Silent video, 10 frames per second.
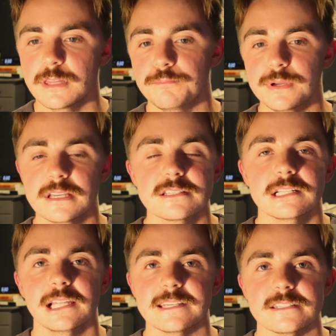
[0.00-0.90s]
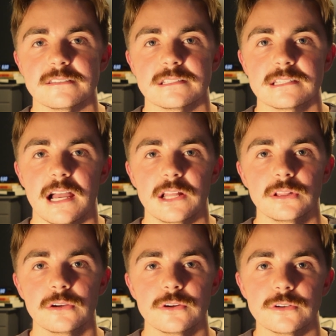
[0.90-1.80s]
biggest lessons I
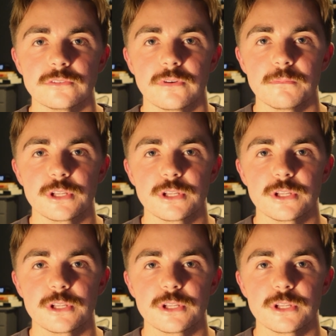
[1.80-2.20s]
learned from